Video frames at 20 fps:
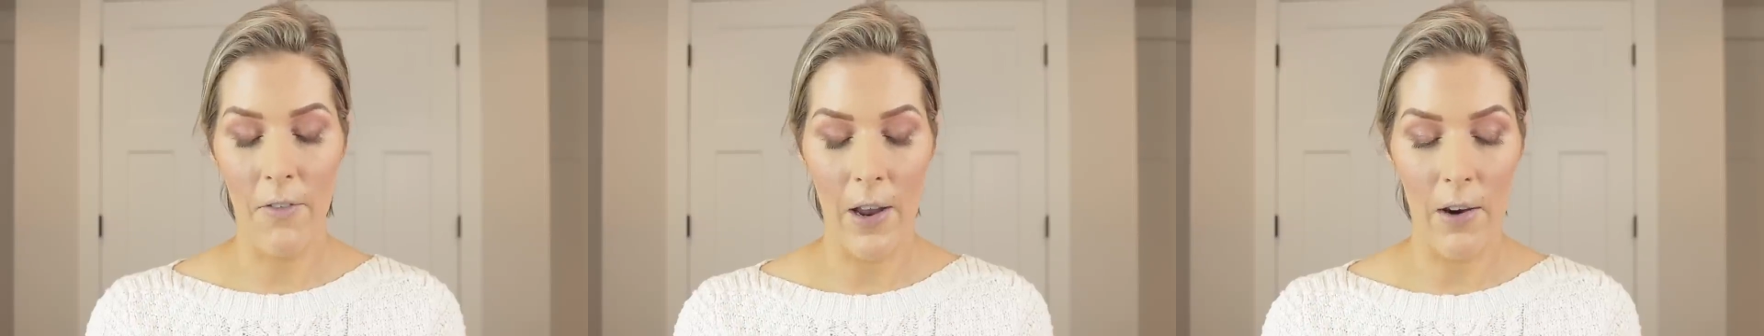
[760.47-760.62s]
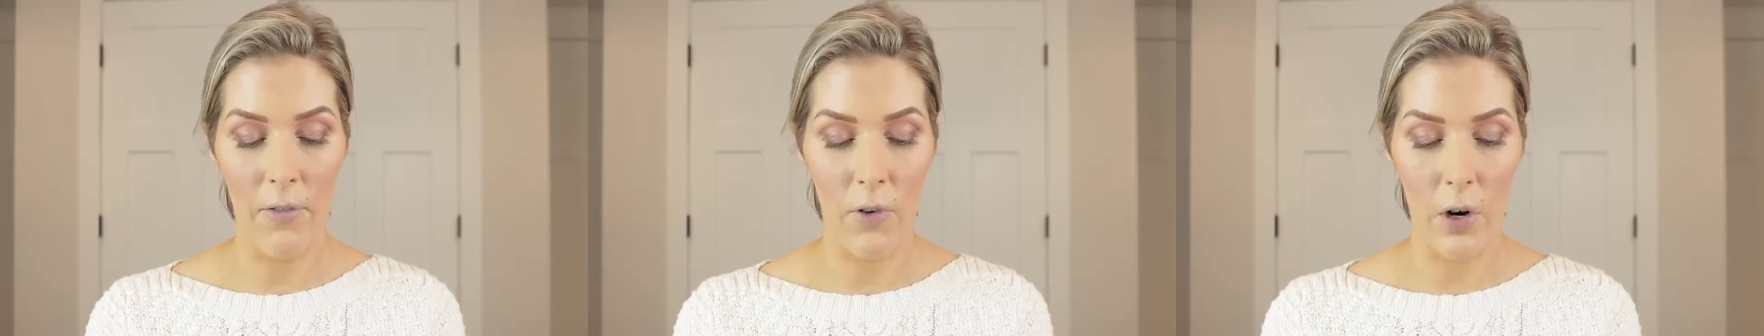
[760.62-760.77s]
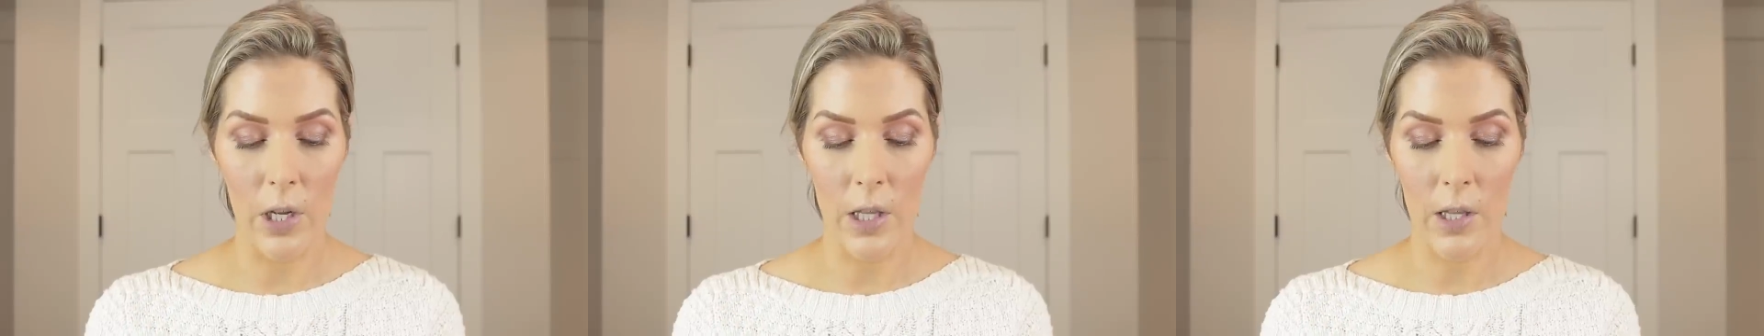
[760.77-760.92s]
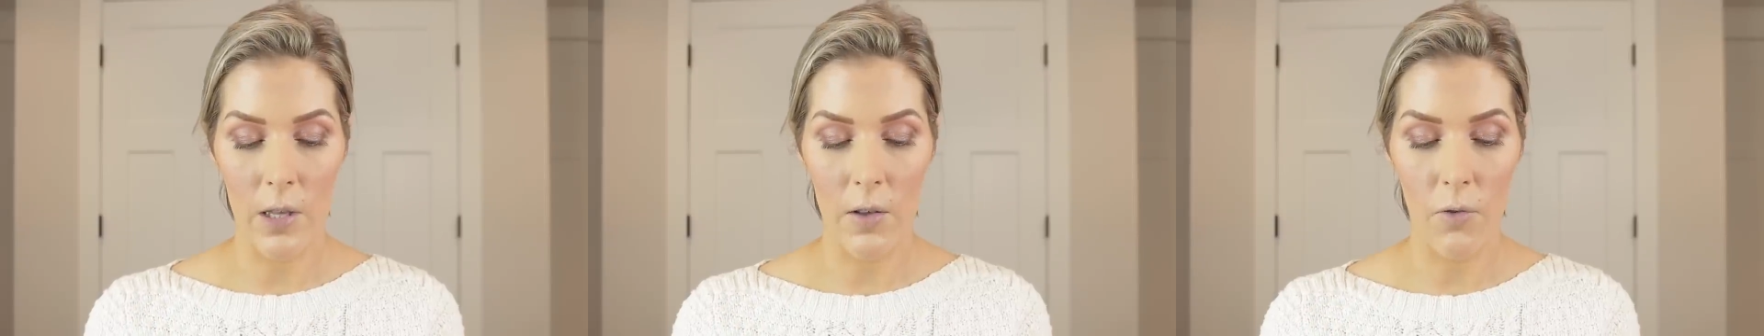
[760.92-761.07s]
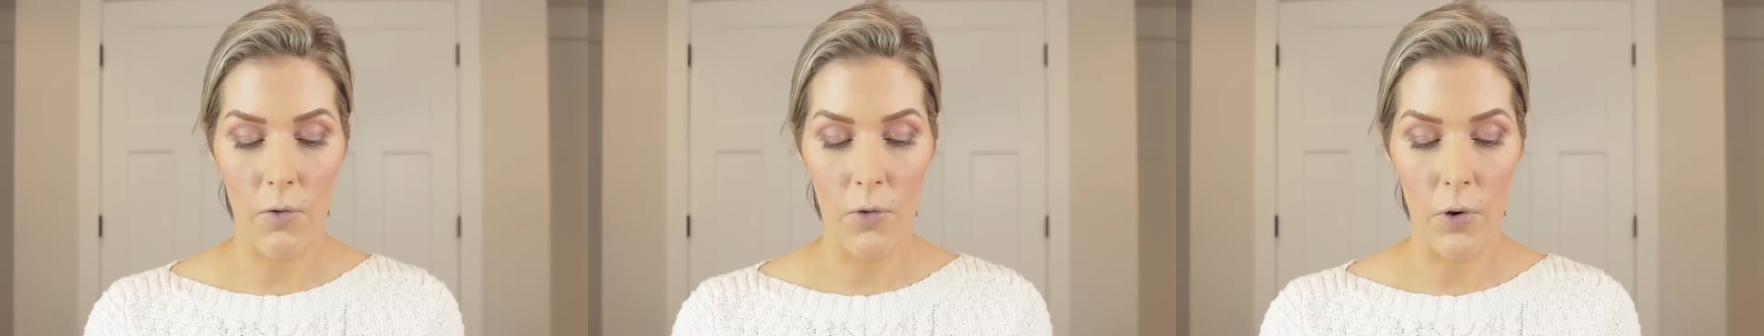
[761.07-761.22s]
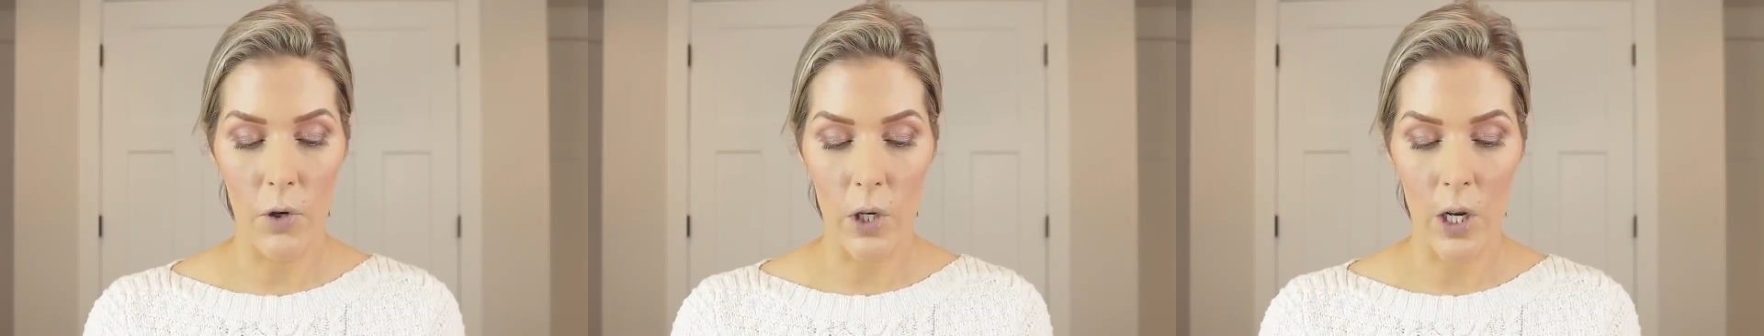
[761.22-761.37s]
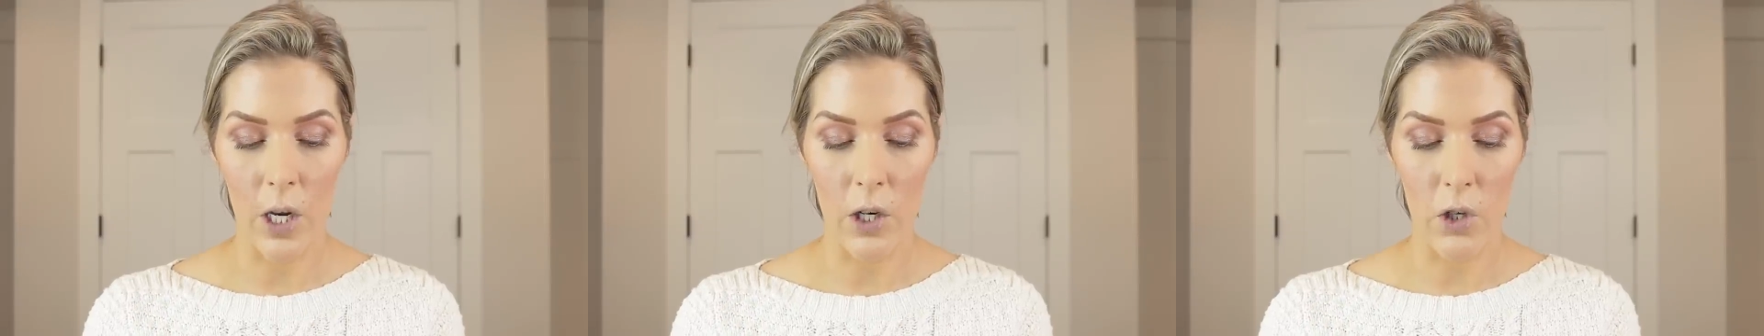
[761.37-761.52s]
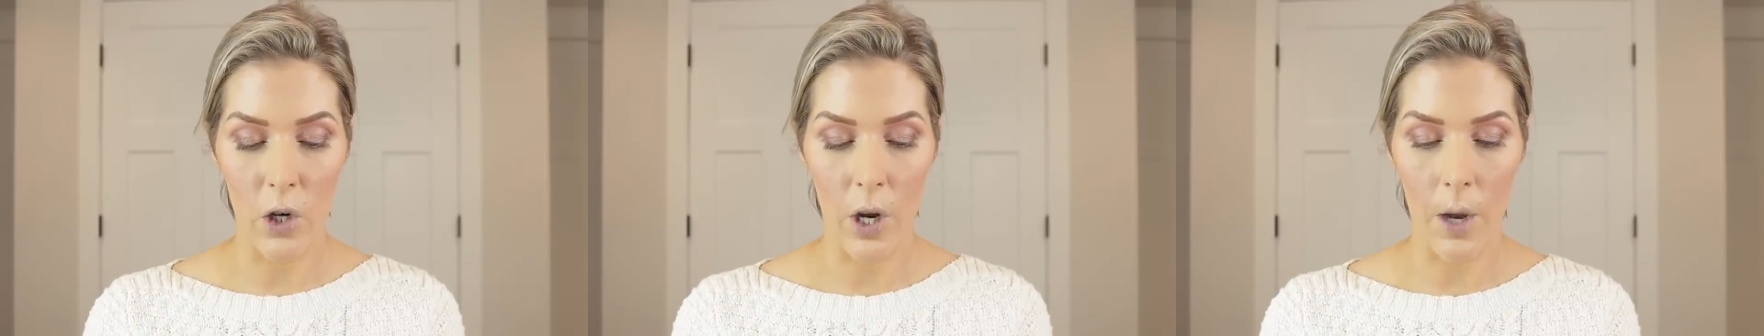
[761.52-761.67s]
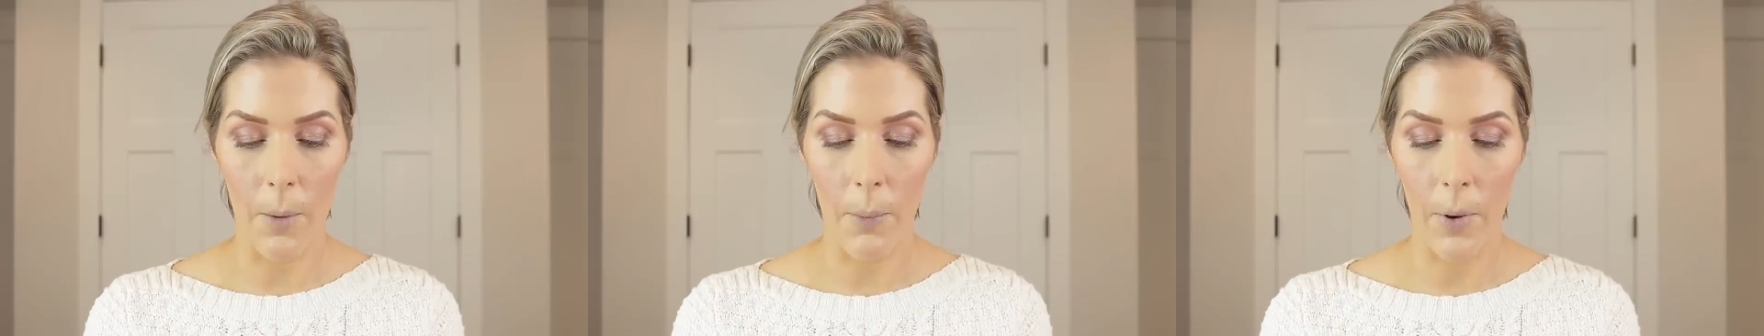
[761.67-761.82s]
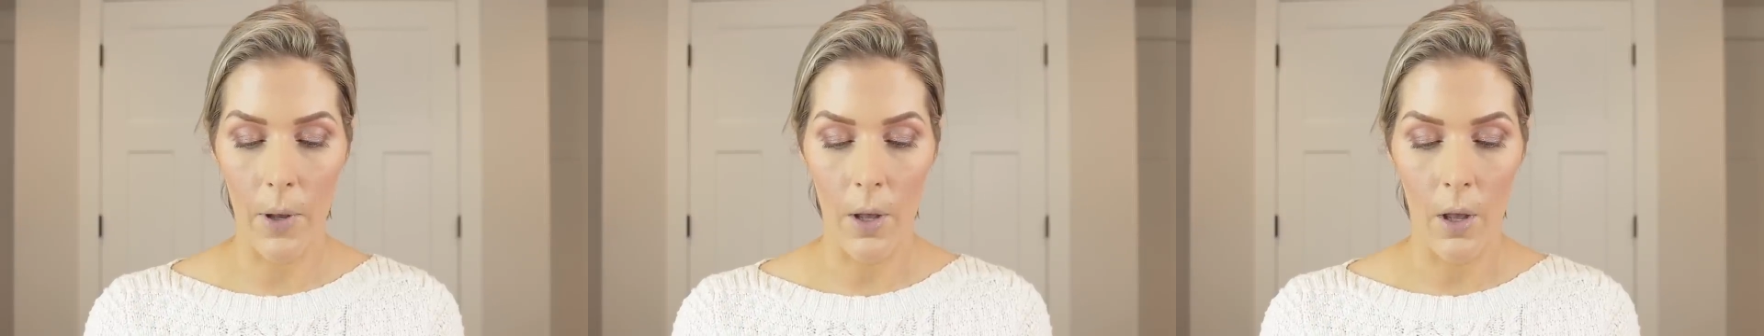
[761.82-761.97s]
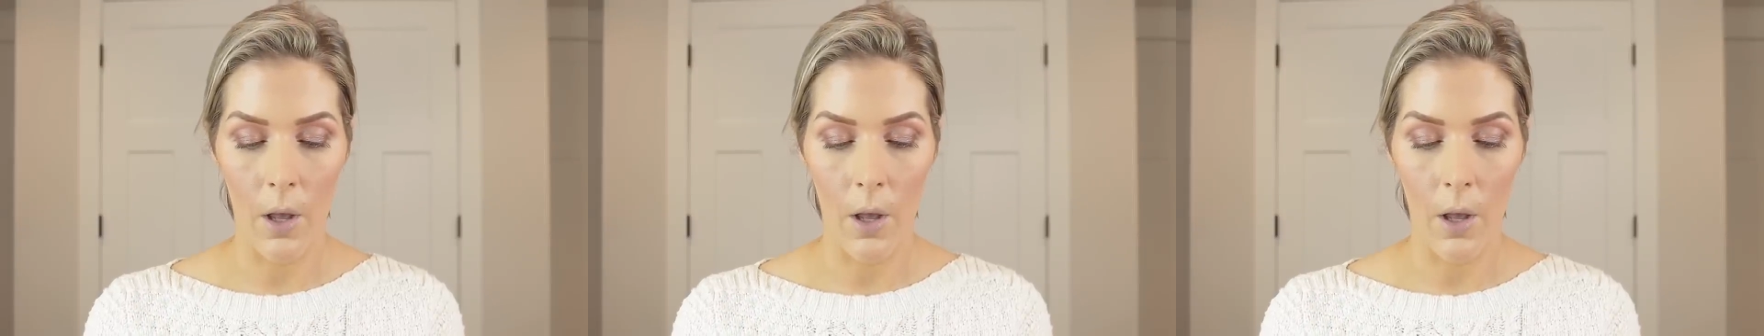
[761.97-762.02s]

favorites for touch-up.